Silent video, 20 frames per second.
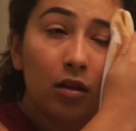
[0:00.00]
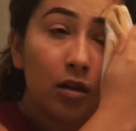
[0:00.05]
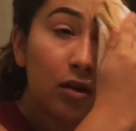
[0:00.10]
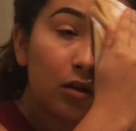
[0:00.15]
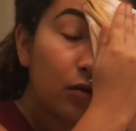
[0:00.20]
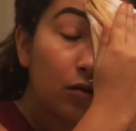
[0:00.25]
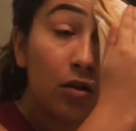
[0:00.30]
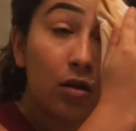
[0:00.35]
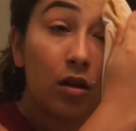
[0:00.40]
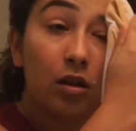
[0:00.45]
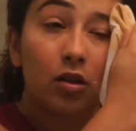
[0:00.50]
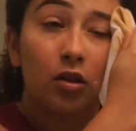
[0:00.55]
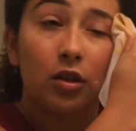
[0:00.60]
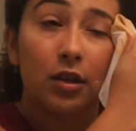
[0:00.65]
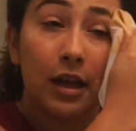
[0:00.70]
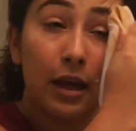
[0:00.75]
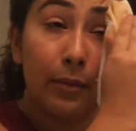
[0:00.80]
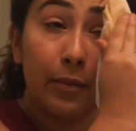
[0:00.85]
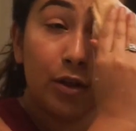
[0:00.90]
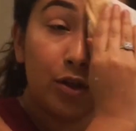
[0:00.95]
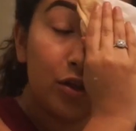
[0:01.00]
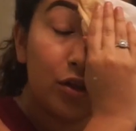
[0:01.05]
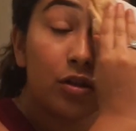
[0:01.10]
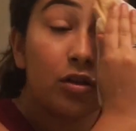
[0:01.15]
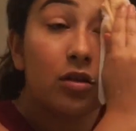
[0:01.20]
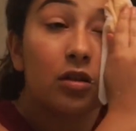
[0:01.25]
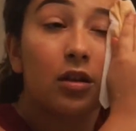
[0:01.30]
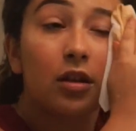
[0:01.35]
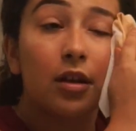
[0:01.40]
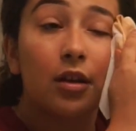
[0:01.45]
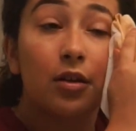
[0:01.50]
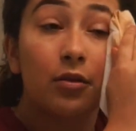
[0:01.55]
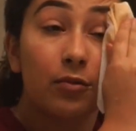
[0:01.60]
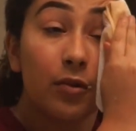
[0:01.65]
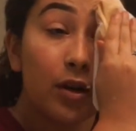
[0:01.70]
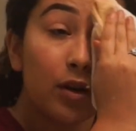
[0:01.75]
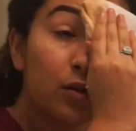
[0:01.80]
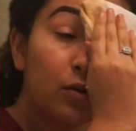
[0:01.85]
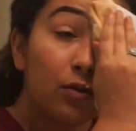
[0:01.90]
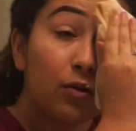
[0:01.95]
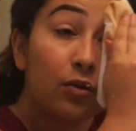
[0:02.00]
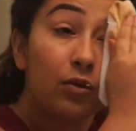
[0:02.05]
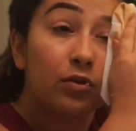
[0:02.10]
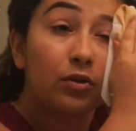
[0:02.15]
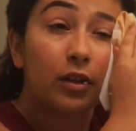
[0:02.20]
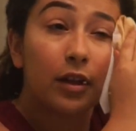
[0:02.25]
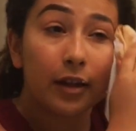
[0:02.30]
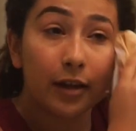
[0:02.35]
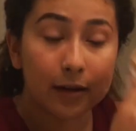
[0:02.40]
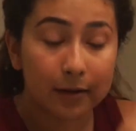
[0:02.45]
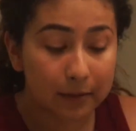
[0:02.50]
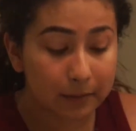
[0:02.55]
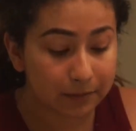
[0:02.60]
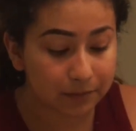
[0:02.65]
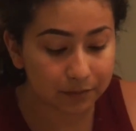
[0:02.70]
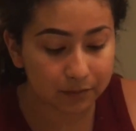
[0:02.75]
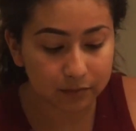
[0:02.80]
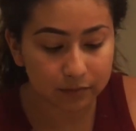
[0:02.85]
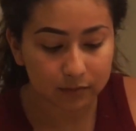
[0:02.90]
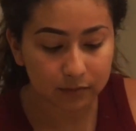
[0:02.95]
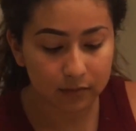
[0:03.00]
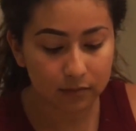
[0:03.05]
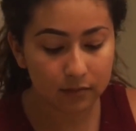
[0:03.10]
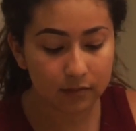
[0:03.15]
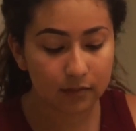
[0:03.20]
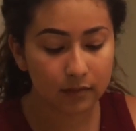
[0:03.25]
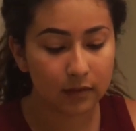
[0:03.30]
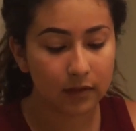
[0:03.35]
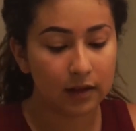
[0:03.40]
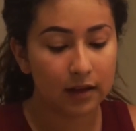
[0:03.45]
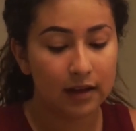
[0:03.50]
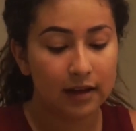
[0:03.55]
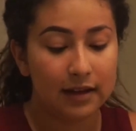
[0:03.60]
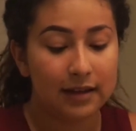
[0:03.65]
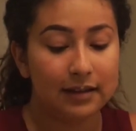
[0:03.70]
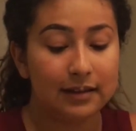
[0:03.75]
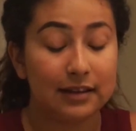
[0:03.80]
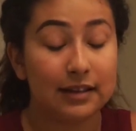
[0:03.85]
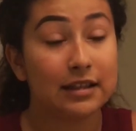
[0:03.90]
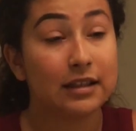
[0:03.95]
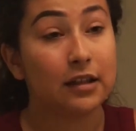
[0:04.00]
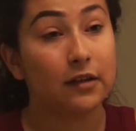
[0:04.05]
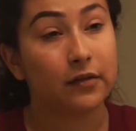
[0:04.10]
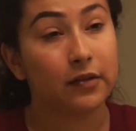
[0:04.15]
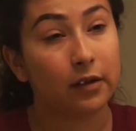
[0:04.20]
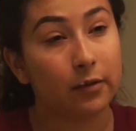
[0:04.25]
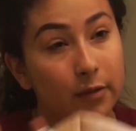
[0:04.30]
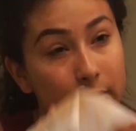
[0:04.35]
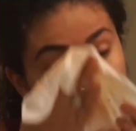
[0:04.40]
you know, cause damage to your skin, wrinkles, and stuff that we